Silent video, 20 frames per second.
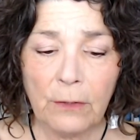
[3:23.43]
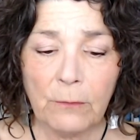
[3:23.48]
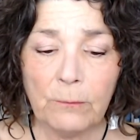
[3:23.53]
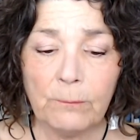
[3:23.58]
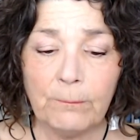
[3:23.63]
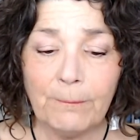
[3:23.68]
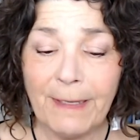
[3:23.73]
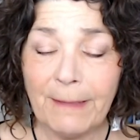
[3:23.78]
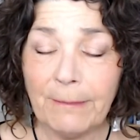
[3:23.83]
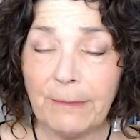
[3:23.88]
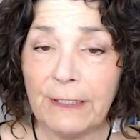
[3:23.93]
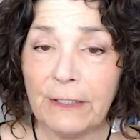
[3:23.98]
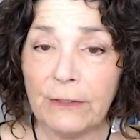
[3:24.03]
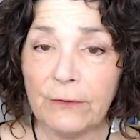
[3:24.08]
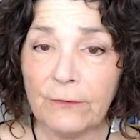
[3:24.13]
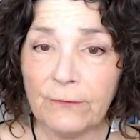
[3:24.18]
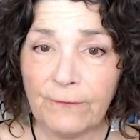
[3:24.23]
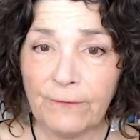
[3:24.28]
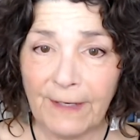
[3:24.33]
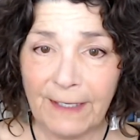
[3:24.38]
Maybe your
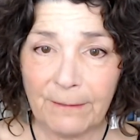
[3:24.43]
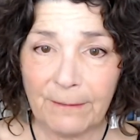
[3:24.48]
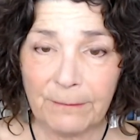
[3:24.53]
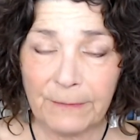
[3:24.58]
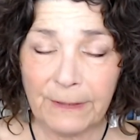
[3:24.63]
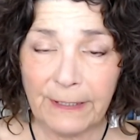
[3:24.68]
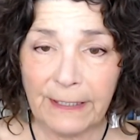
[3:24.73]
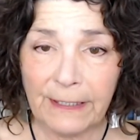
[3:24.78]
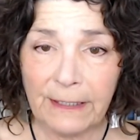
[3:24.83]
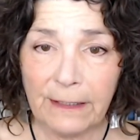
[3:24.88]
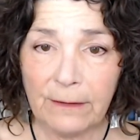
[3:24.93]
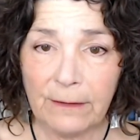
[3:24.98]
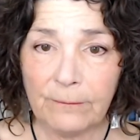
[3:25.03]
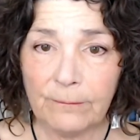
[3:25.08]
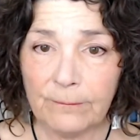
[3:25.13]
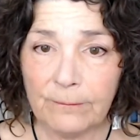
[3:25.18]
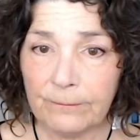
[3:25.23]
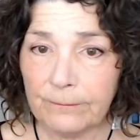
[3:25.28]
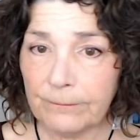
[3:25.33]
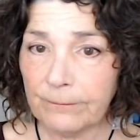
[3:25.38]
family.
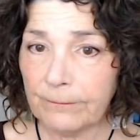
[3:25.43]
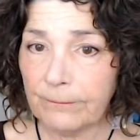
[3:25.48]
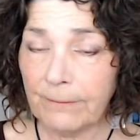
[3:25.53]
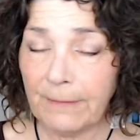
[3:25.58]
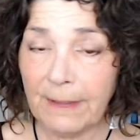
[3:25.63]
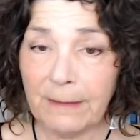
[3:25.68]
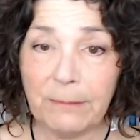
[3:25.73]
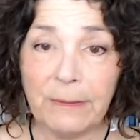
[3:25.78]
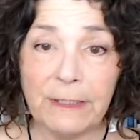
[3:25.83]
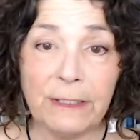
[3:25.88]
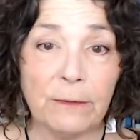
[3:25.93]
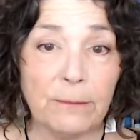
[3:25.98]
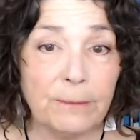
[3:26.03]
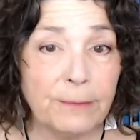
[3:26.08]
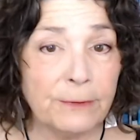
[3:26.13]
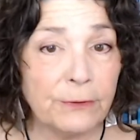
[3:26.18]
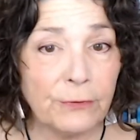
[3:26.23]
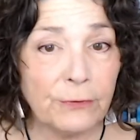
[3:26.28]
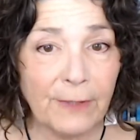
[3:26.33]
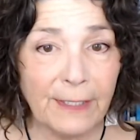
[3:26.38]
Maybe you'll
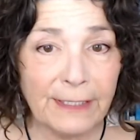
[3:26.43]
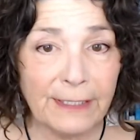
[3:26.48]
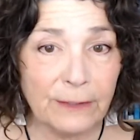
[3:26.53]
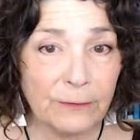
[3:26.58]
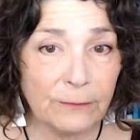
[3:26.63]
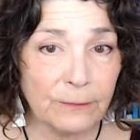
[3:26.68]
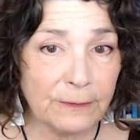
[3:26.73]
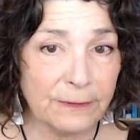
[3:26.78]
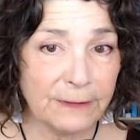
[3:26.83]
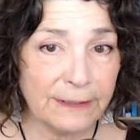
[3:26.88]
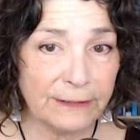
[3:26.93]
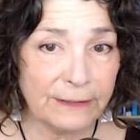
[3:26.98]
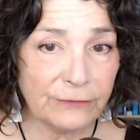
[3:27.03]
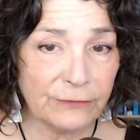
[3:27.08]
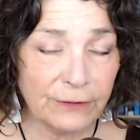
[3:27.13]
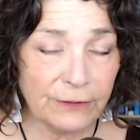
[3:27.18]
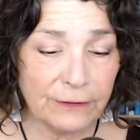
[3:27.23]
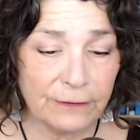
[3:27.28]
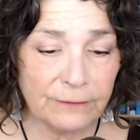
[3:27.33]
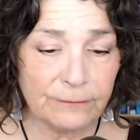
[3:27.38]
betray your
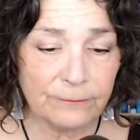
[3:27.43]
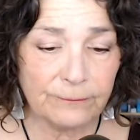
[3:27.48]
religion.